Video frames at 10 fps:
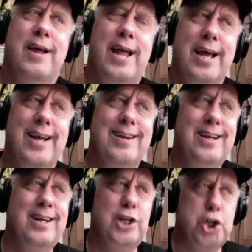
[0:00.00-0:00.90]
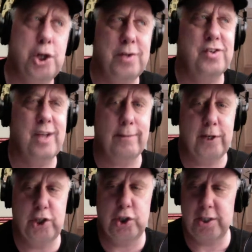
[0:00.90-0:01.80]
and insurance
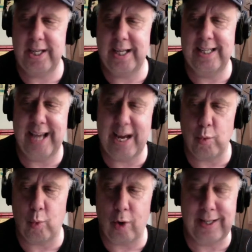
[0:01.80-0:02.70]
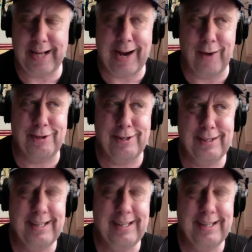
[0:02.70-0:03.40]
coverage can get worked out.